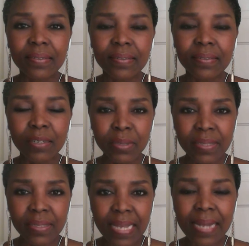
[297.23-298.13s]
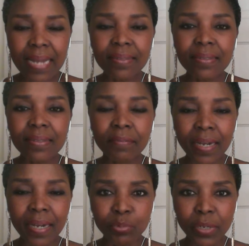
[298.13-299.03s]
there is that
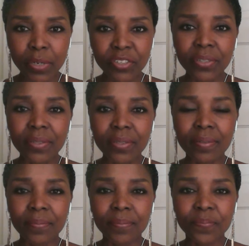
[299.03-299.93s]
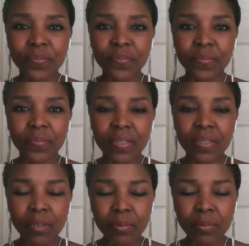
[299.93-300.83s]
vibration,
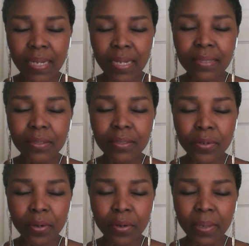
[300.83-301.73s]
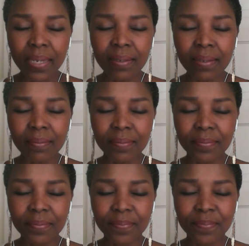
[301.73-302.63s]
there is that knowing
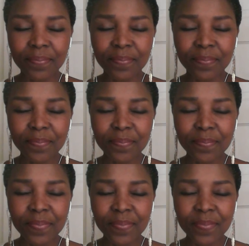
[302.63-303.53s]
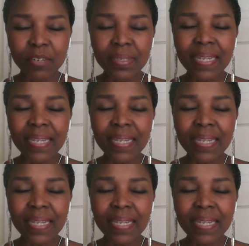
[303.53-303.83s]
there is